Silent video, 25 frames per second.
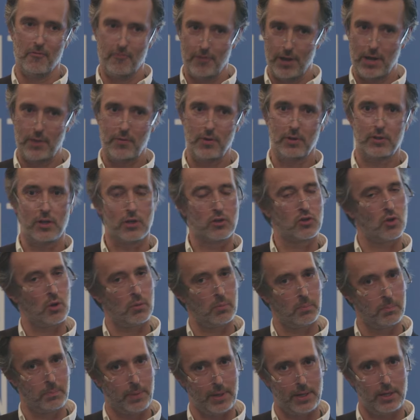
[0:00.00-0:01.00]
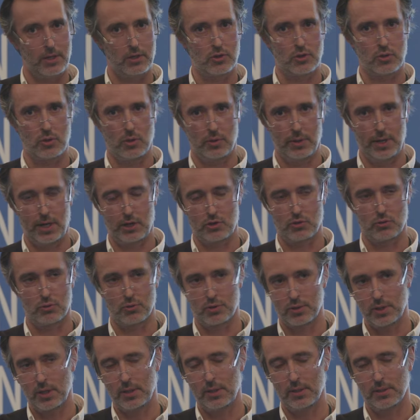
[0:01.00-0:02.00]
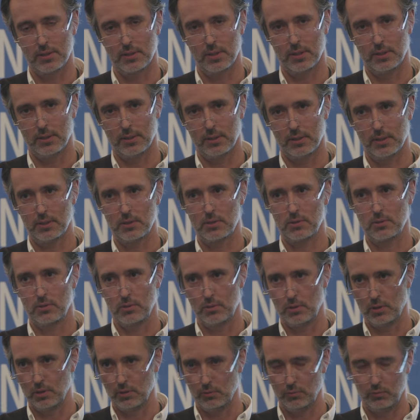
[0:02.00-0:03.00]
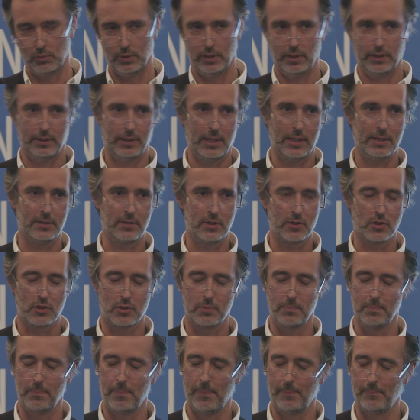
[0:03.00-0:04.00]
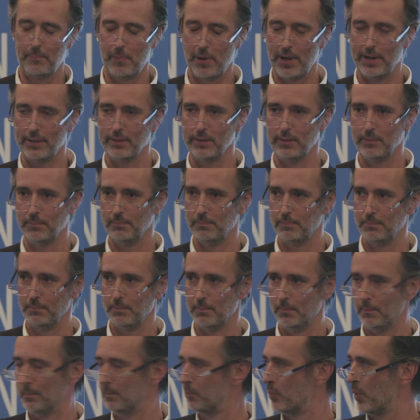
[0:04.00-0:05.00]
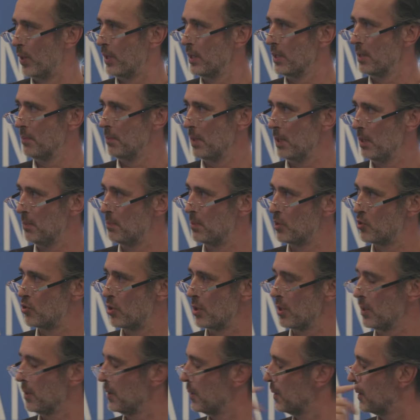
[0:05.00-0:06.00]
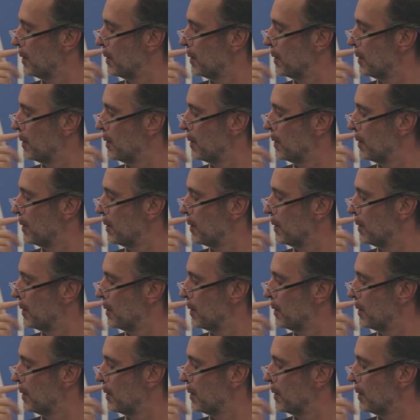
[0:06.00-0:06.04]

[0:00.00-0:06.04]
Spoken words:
It's all based on actual studies like this, latest brain imaging